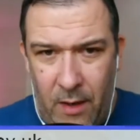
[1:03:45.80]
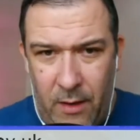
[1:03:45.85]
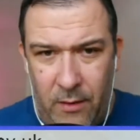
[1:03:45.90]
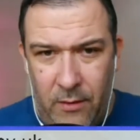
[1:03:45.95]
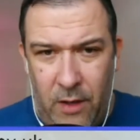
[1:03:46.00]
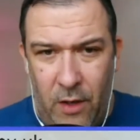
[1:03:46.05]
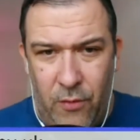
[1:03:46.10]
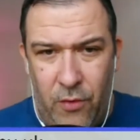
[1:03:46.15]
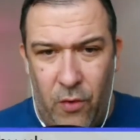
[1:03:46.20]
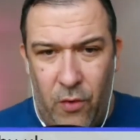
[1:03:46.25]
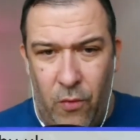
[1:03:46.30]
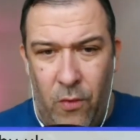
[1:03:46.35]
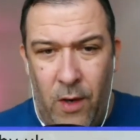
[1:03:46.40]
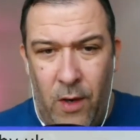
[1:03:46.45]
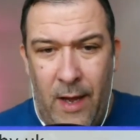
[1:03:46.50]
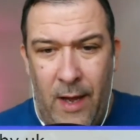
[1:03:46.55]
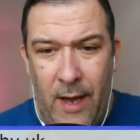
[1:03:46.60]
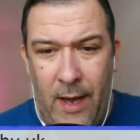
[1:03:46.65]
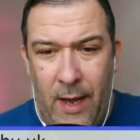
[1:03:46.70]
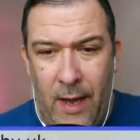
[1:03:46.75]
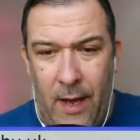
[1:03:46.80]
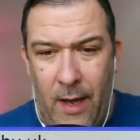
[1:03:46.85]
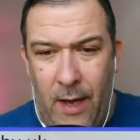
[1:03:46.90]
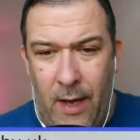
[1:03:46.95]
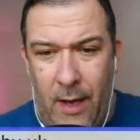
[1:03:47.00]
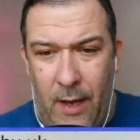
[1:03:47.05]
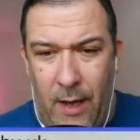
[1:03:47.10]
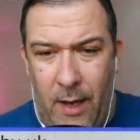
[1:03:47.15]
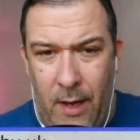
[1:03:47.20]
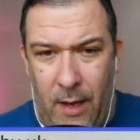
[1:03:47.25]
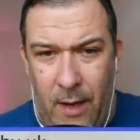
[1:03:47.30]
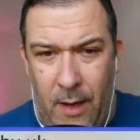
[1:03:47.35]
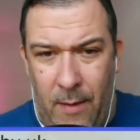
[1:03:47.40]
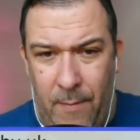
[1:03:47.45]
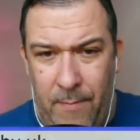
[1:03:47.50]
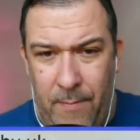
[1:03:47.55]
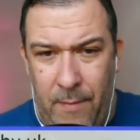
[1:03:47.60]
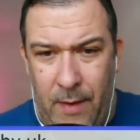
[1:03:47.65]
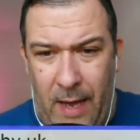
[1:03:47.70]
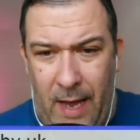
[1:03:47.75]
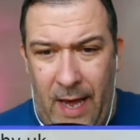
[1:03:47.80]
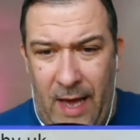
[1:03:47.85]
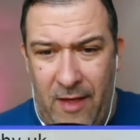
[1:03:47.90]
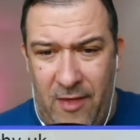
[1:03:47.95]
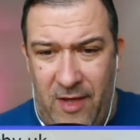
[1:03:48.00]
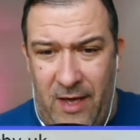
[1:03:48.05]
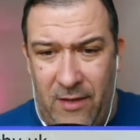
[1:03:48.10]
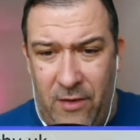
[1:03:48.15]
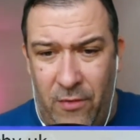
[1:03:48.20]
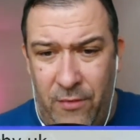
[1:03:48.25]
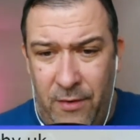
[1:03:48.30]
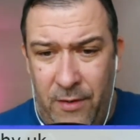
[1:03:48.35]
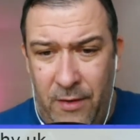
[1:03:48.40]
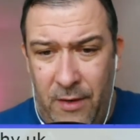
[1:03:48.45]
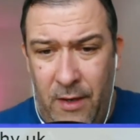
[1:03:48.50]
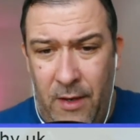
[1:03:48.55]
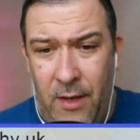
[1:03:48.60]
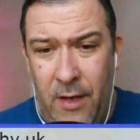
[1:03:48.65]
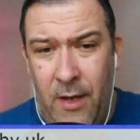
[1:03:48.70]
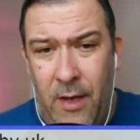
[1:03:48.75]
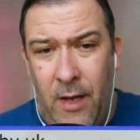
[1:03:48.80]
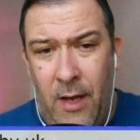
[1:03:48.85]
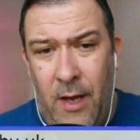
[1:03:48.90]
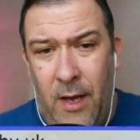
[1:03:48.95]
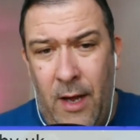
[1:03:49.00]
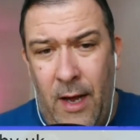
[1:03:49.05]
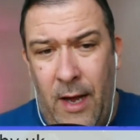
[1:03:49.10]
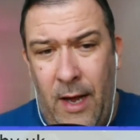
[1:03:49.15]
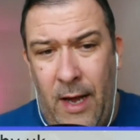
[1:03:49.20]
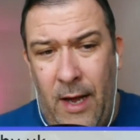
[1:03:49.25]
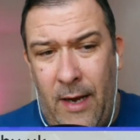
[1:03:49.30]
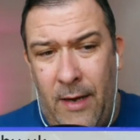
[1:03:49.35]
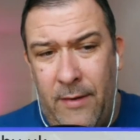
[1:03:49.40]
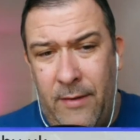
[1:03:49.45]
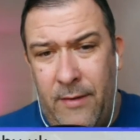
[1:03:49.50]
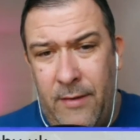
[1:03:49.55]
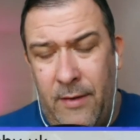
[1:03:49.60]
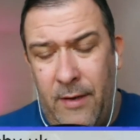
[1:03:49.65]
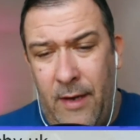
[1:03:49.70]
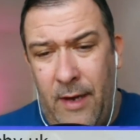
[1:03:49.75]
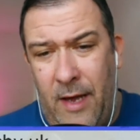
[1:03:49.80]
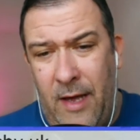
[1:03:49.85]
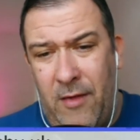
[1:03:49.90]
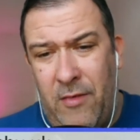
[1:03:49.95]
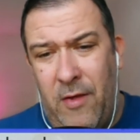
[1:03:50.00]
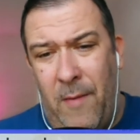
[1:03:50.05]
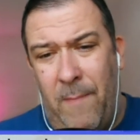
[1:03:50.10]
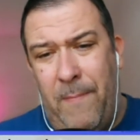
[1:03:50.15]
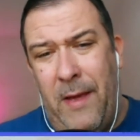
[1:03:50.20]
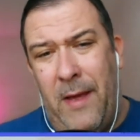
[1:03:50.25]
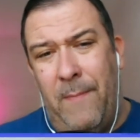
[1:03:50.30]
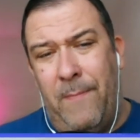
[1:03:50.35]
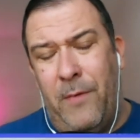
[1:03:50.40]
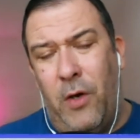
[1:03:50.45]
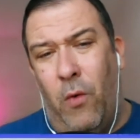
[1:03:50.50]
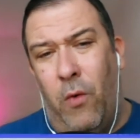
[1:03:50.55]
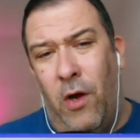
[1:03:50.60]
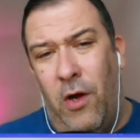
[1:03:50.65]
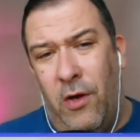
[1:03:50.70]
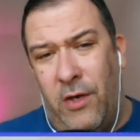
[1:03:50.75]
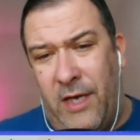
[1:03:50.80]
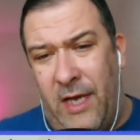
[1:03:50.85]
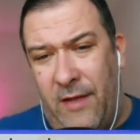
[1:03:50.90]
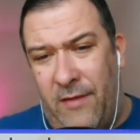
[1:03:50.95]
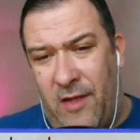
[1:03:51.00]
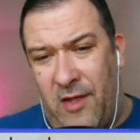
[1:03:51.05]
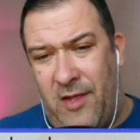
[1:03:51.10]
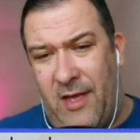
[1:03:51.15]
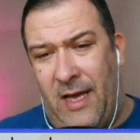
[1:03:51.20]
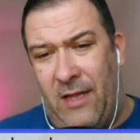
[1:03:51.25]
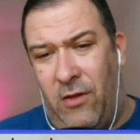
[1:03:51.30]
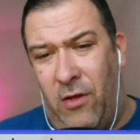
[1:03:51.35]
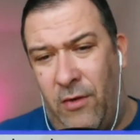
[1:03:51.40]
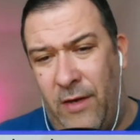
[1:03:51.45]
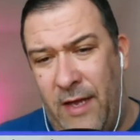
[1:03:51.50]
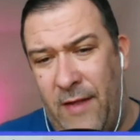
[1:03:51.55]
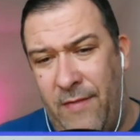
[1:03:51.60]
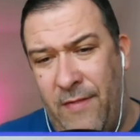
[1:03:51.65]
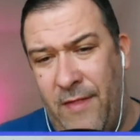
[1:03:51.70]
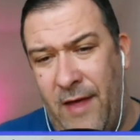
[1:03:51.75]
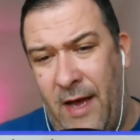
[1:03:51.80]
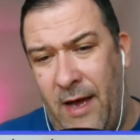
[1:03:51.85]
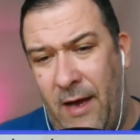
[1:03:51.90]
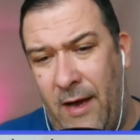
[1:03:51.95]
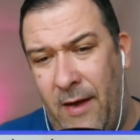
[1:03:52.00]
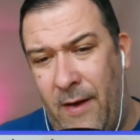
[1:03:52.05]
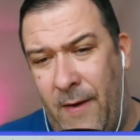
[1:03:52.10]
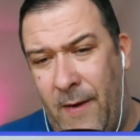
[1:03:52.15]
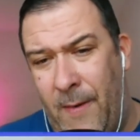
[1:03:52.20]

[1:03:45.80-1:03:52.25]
local hair salon, and it's a bit quirky, the salon, in that